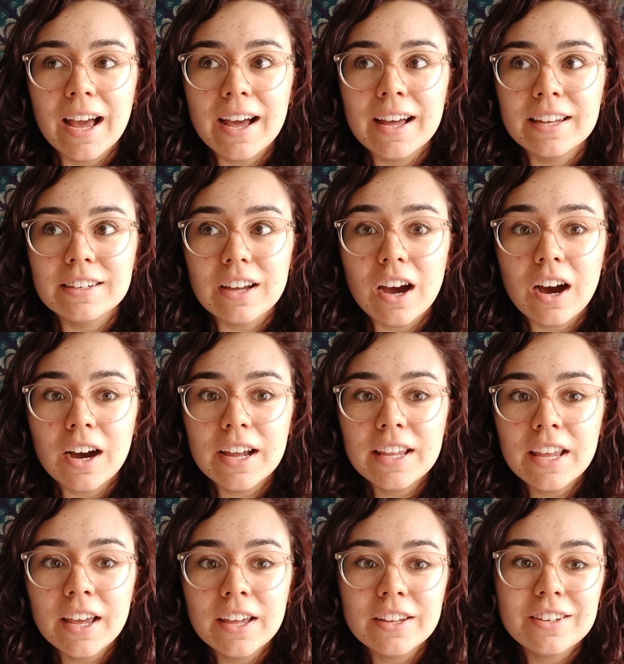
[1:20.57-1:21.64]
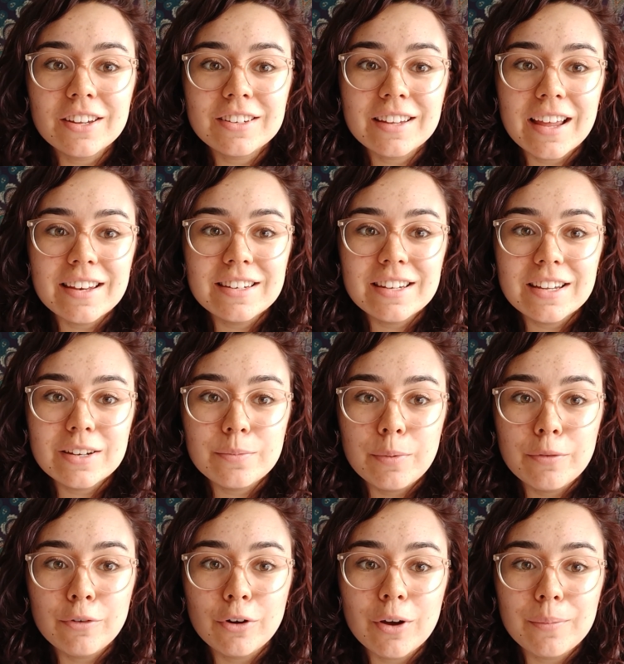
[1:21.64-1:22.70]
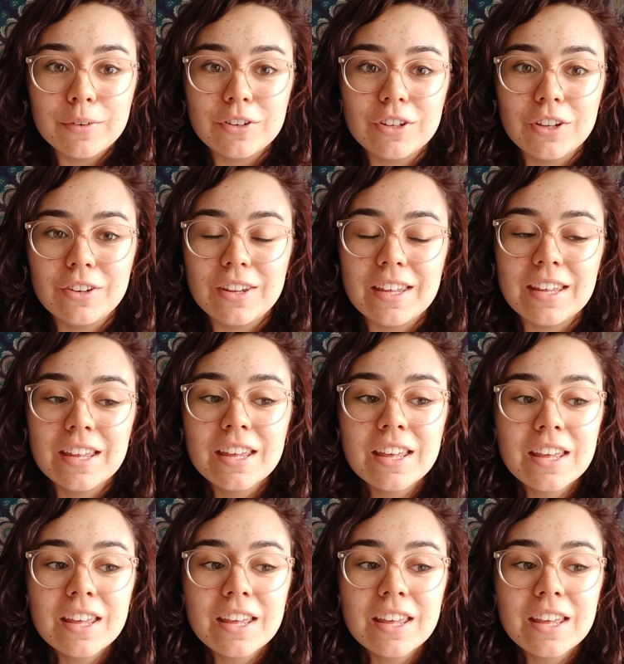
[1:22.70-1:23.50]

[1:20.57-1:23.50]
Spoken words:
and I had attended, before coming to uni,